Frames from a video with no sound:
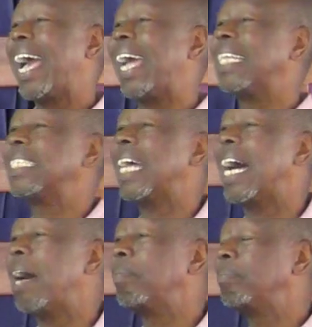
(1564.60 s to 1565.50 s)
And
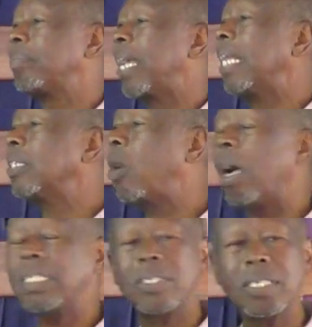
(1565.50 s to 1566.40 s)

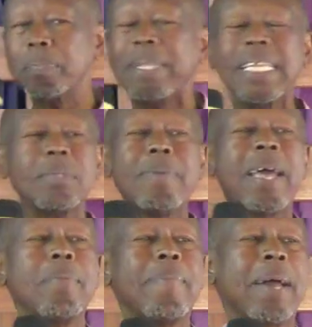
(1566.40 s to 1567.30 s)
God just blessed
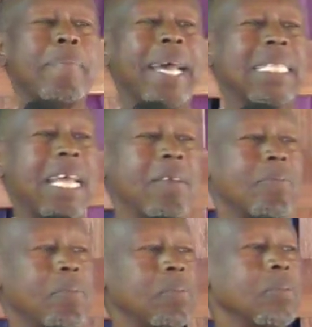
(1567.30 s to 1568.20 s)
my
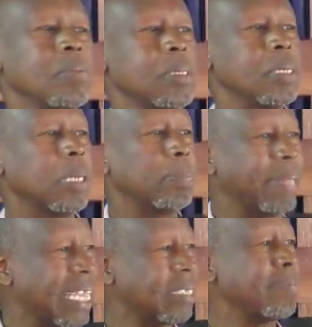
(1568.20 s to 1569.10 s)
life. He
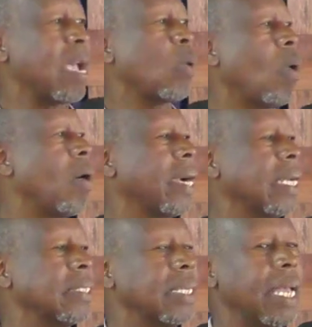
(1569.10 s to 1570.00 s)
blessed my walk
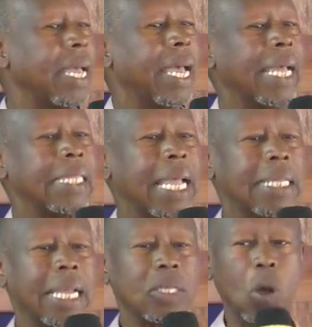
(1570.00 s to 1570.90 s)

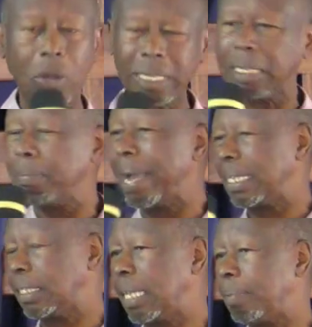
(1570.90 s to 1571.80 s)
and ordered
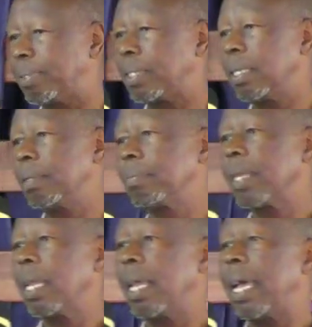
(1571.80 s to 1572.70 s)
my steps.
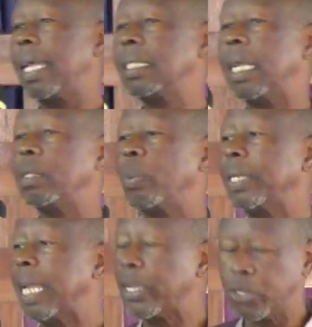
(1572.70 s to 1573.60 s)
And
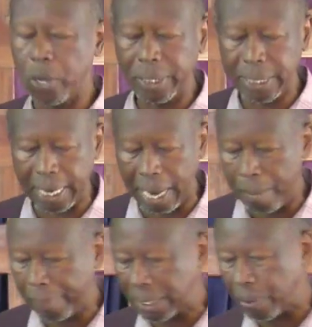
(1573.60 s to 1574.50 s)
when I joined the
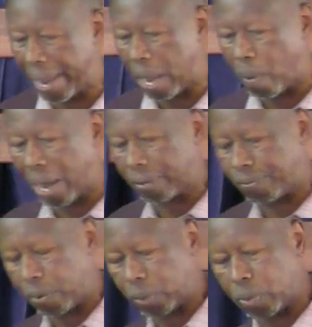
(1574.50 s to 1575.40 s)
company where I
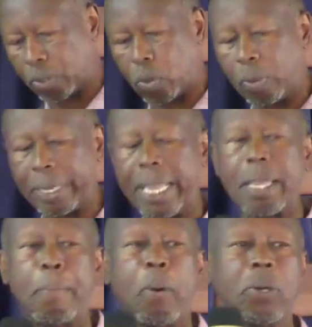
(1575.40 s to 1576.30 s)
worked for, it was called
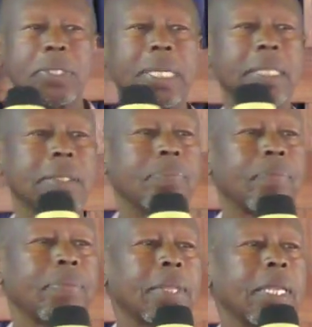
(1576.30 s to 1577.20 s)
Kenya Post and
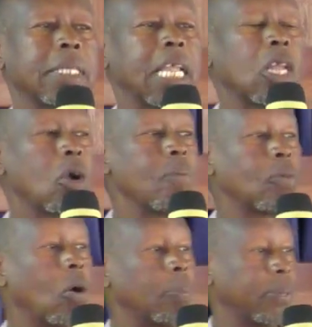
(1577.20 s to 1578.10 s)

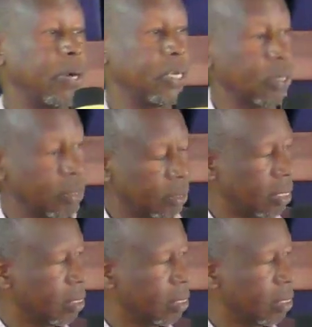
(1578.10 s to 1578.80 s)
Telecom Corporation,